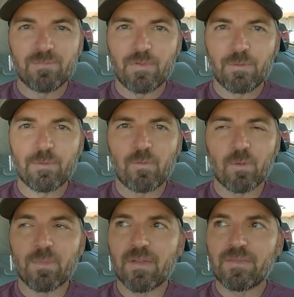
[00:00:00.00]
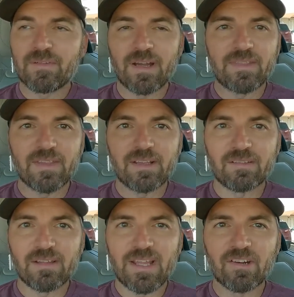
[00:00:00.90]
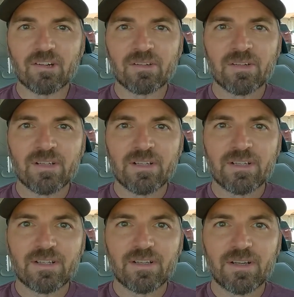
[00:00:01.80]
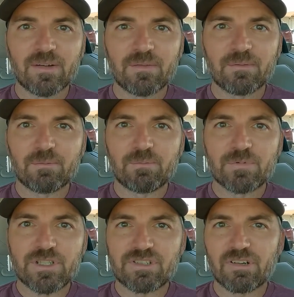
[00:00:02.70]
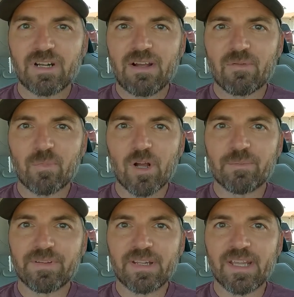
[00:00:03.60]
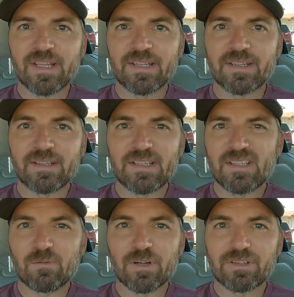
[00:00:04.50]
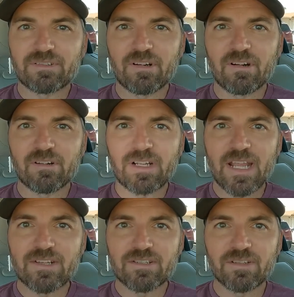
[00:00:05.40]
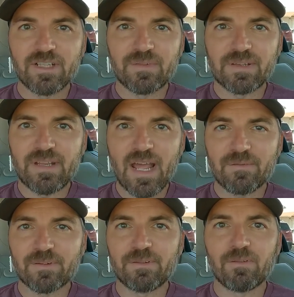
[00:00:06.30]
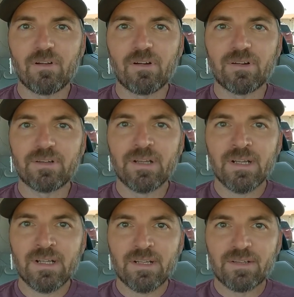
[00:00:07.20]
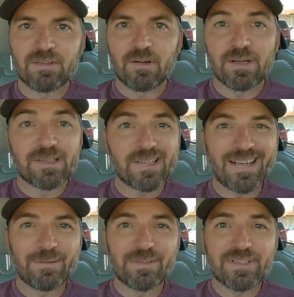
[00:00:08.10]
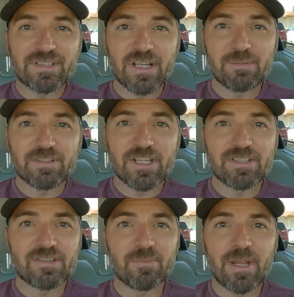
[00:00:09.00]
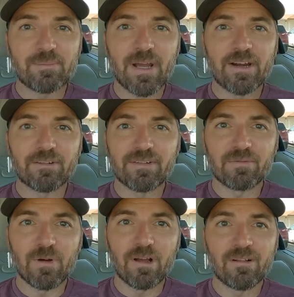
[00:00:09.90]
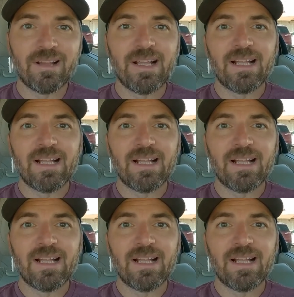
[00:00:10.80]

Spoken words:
3 or 4 months, I think, later, she started having problems again, and it didn't want to start occasionally if it sat for too long. So I decided it was just time to change the main battery as well.